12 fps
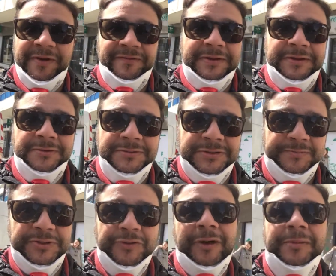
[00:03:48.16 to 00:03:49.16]
my videos,
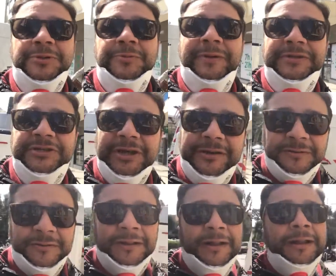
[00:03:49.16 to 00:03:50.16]
subscribe to my
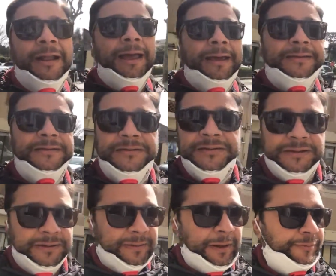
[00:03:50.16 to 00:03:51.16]
channel, and
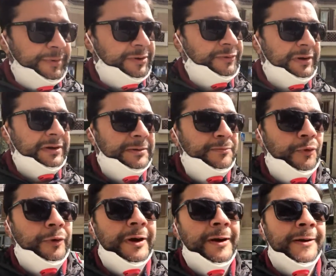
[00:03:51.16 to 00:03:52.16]
I'll be creating more.